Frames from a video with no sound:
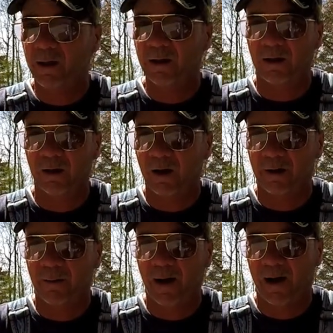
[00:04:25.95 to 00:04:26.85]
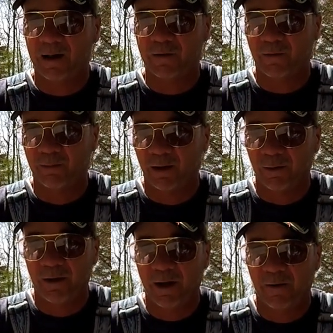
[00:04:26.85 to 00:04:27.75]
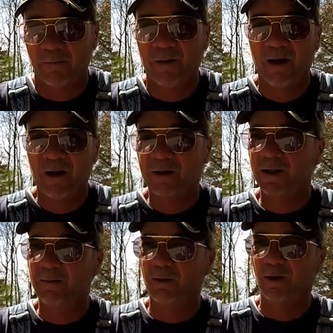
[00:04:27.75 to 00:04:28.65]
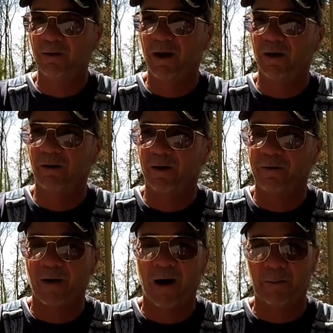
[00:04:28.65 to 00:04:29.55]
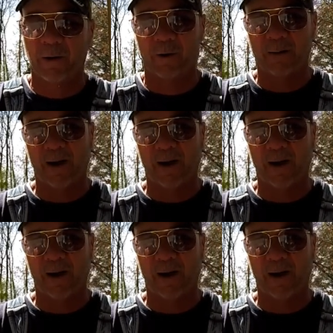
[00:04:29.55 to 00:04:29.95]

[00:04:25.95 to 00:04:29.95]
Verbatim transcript: getting a lot of bites from bluegill, see, bluegill and crappie are